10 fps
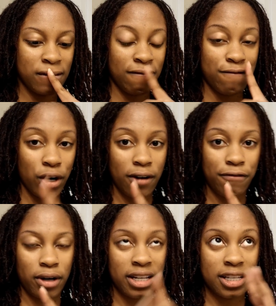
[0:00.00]

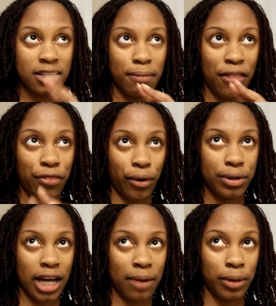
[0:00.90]
because this is my
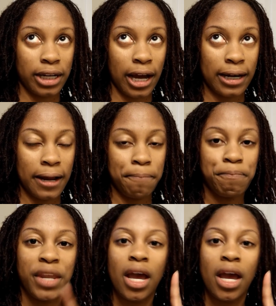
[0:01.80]
3rd time retightening.